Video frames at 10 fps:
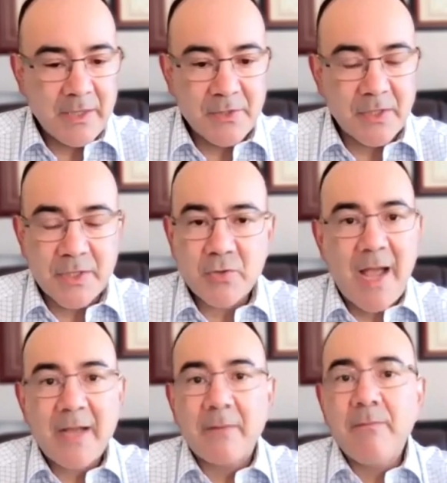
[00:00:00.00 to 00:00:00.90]
You can
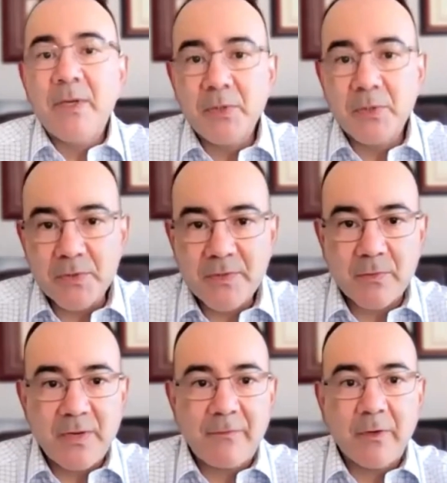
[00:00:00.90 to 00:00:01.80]
track bills
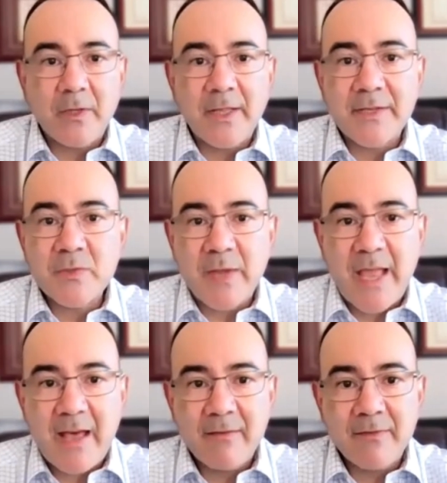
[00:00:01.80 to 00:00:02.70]
through different links we
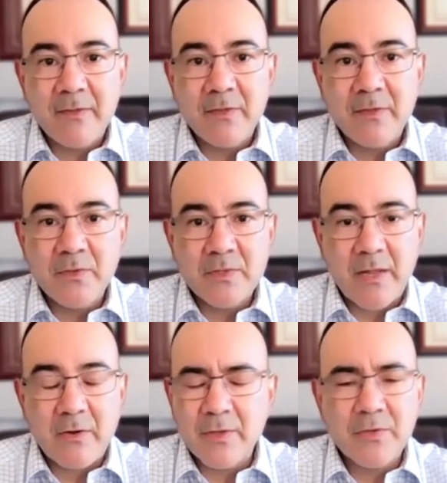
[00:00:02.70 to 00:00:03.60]
have in the
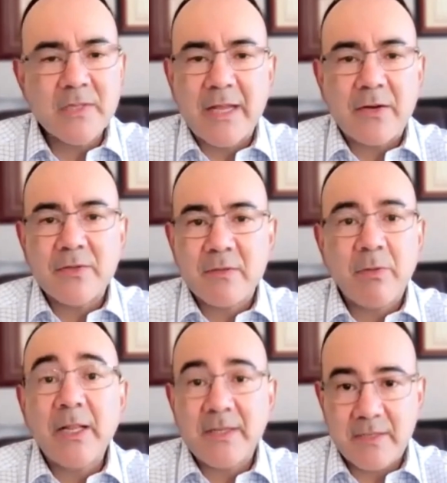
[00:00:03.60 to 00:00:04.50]
newsletter. The newsletter is the
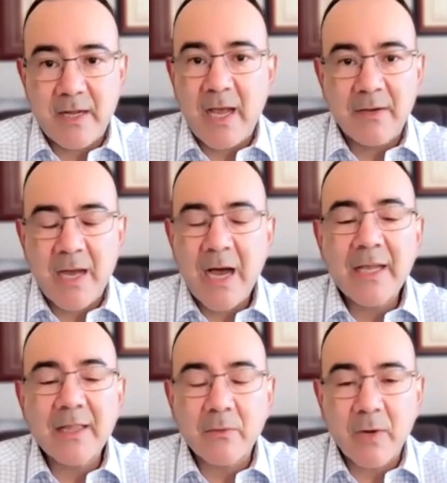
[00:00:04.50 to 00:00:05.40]
place that I
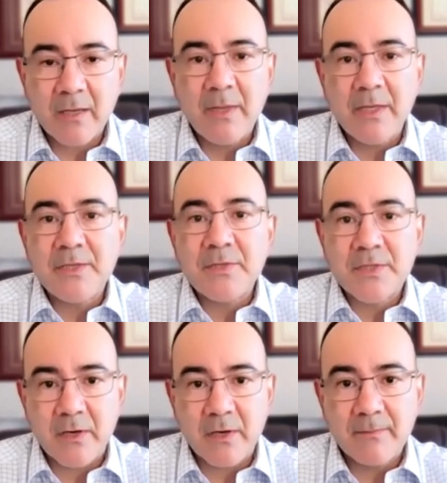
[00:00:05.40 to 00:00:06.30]
highly recommend you
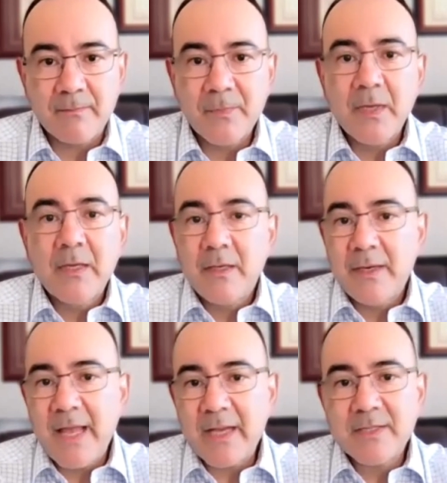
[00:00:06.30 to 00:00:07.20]
start.
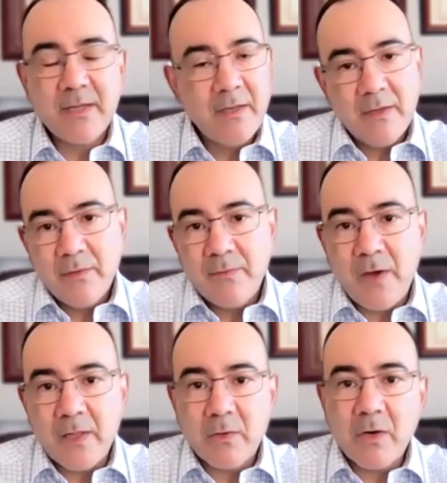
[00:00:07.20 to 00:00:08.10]
Next,
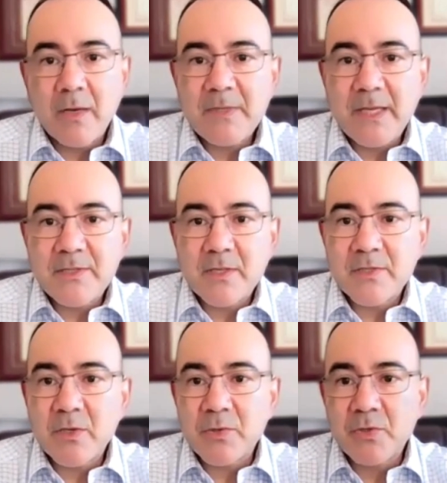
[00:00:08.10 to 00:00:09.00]
follow our updates on
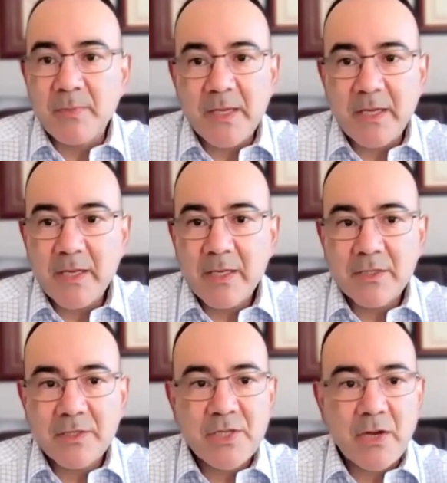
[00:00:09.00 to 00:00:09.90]
social
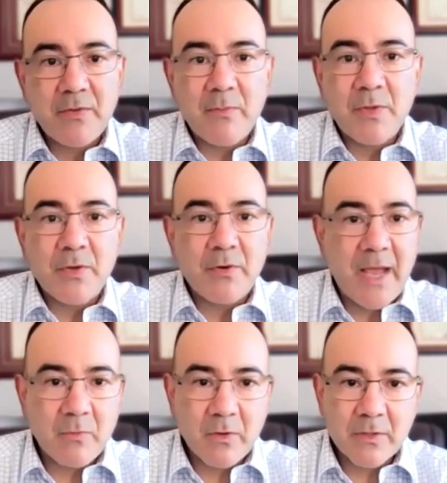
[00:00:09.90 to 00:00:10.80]
media, share them with your
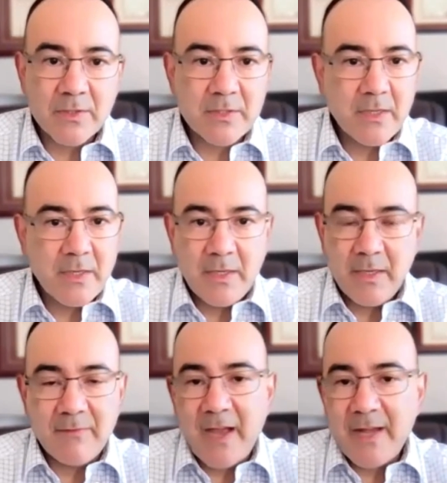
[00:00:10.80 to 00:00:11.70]
networks,
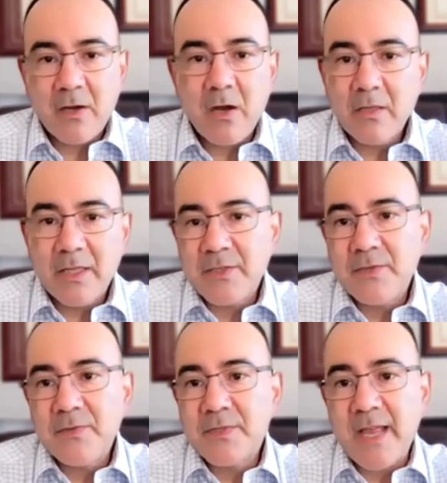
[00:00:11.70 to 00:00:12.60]
invite a colleague to
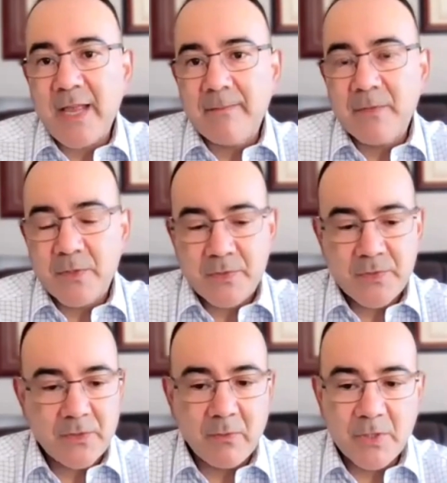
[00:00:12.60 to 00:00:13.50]
do the same. There's
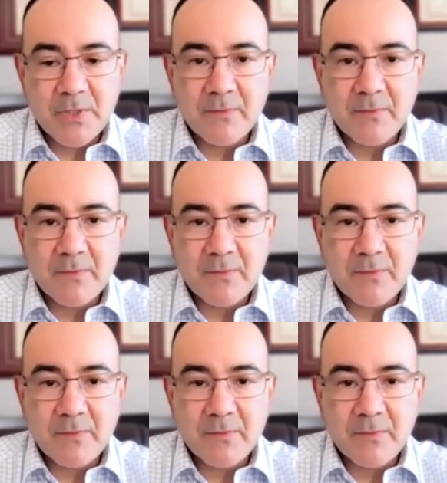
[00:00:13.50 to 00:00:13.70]
so much